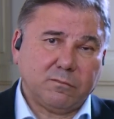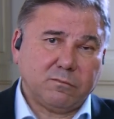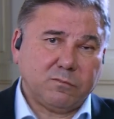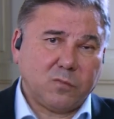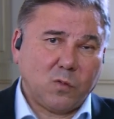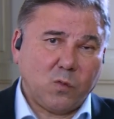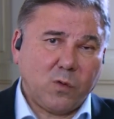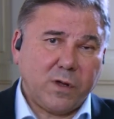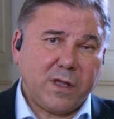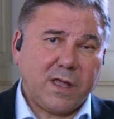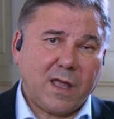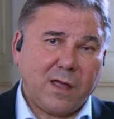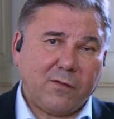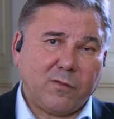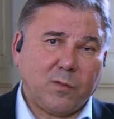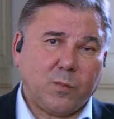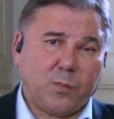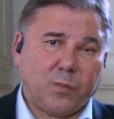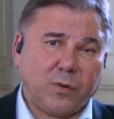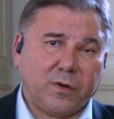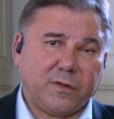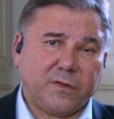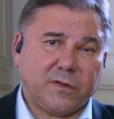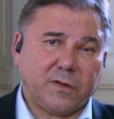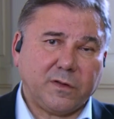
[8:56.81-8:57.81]
we have a
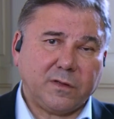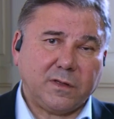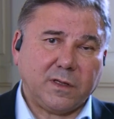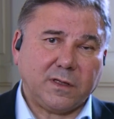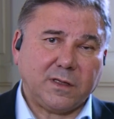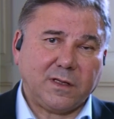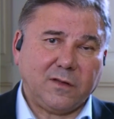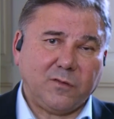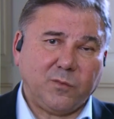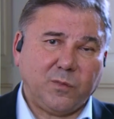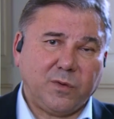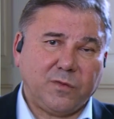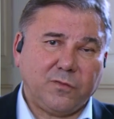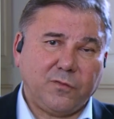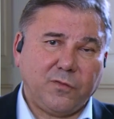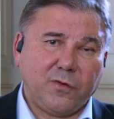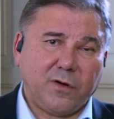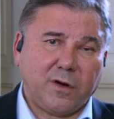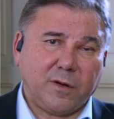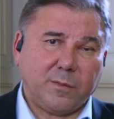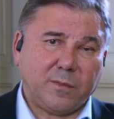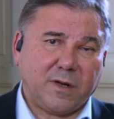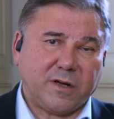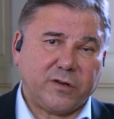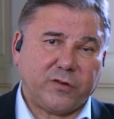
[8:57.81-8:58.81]
person that has been
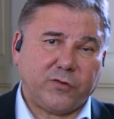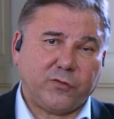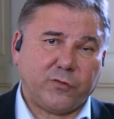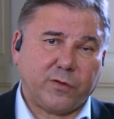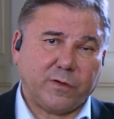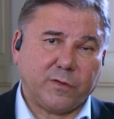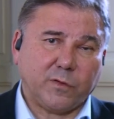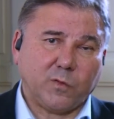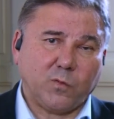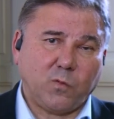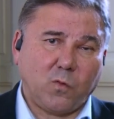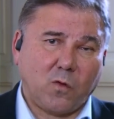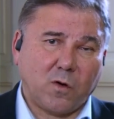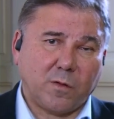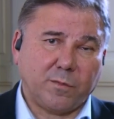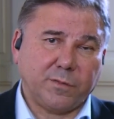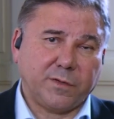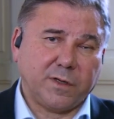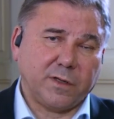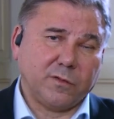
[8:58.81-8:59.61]
very much transformed,